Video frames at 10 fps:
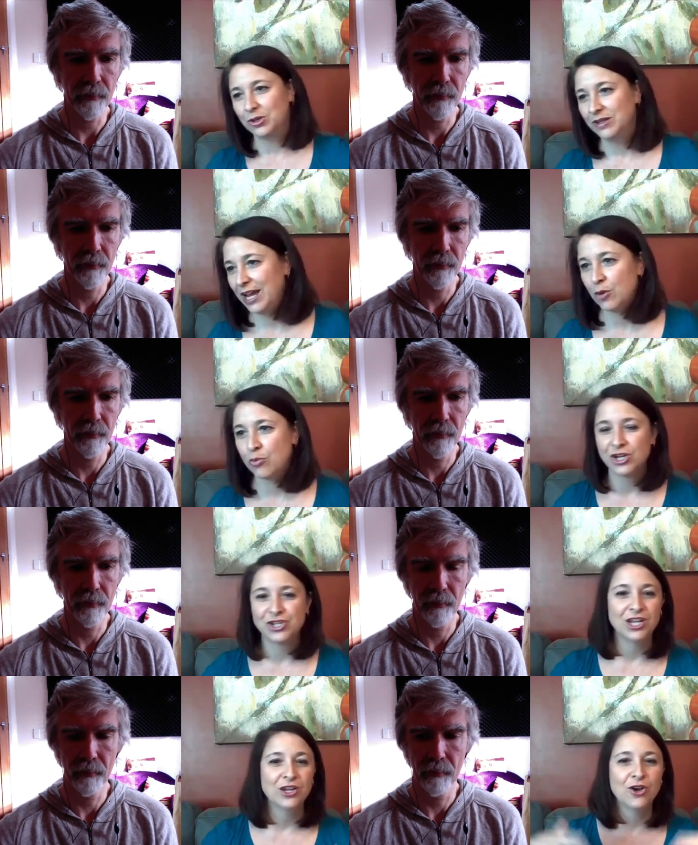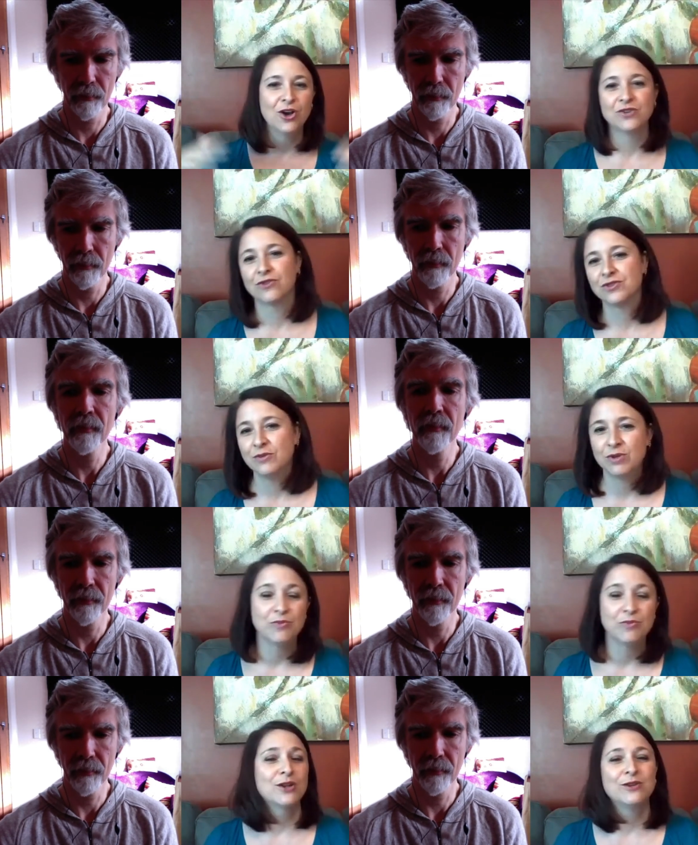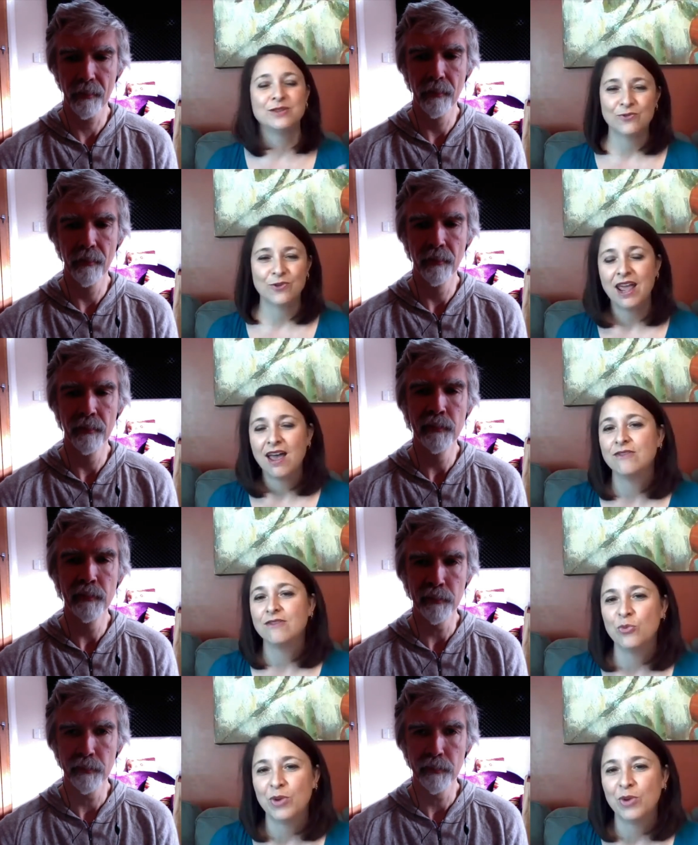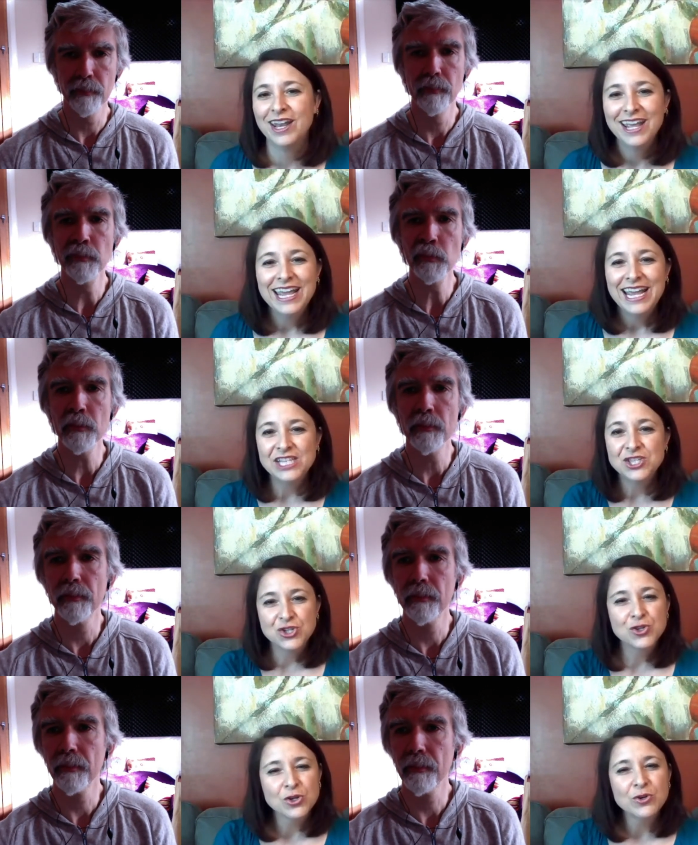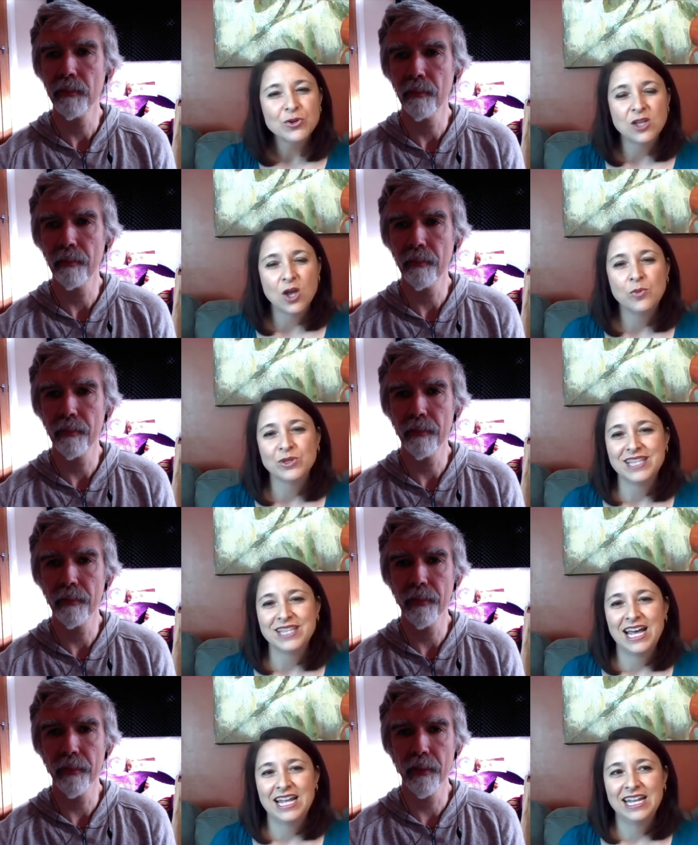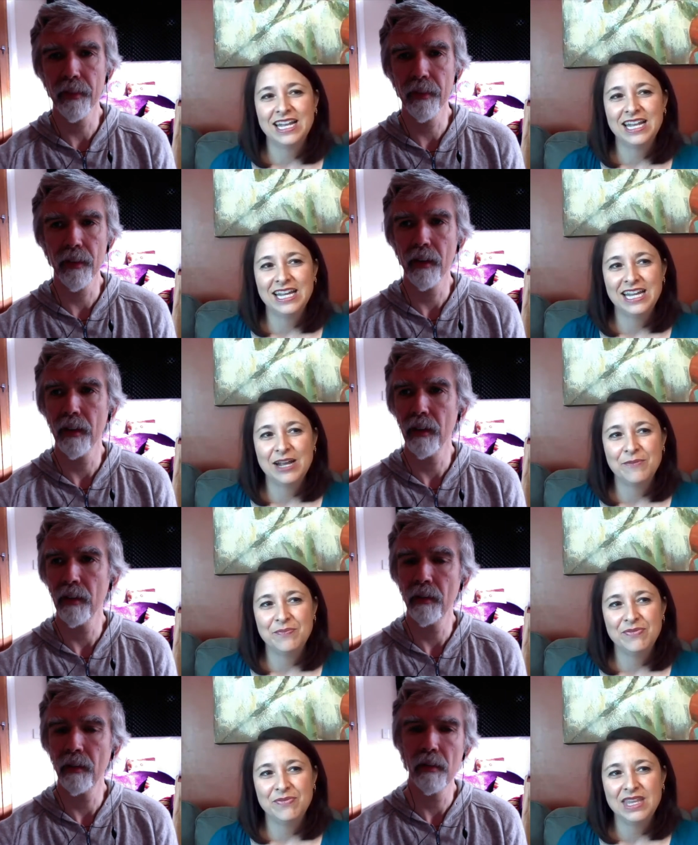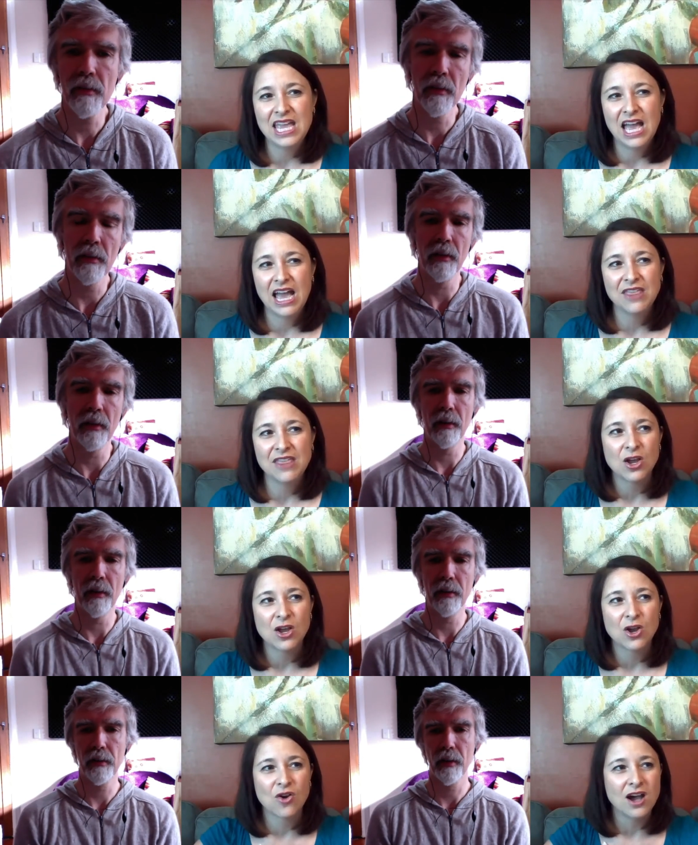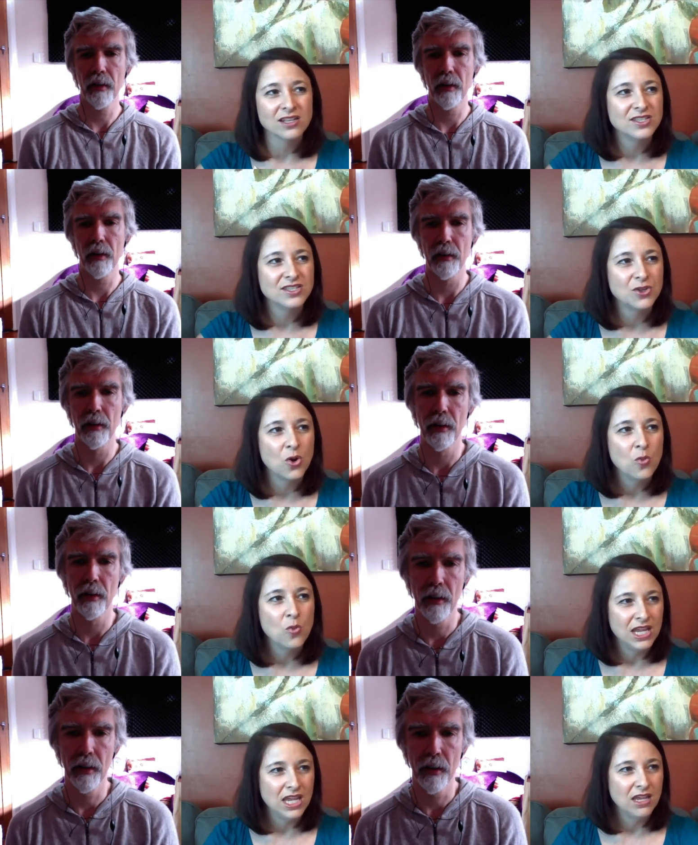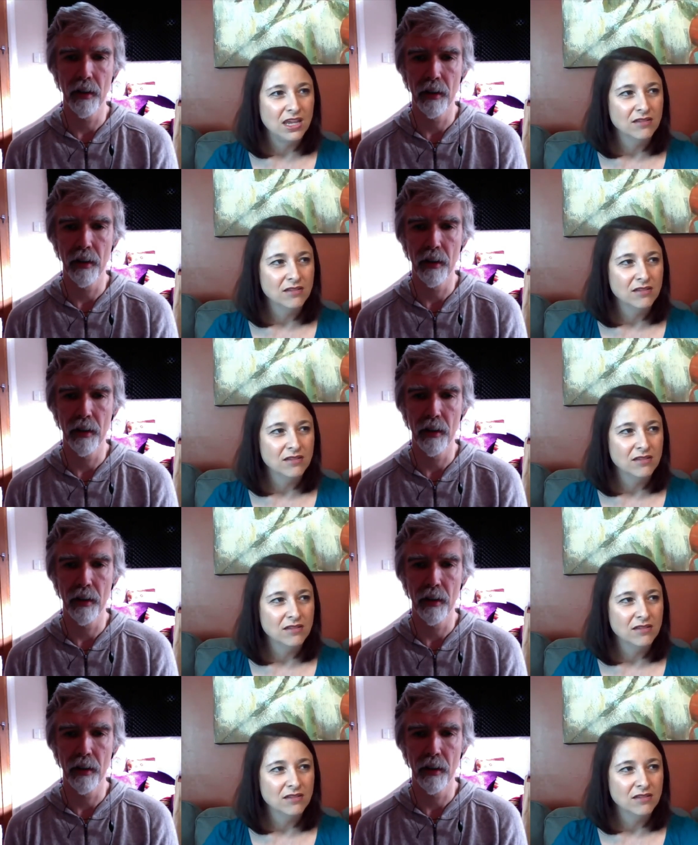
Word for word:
Speaker 1: airbrushing controversy with models and what have you, but it's true. It's almost that I think across so many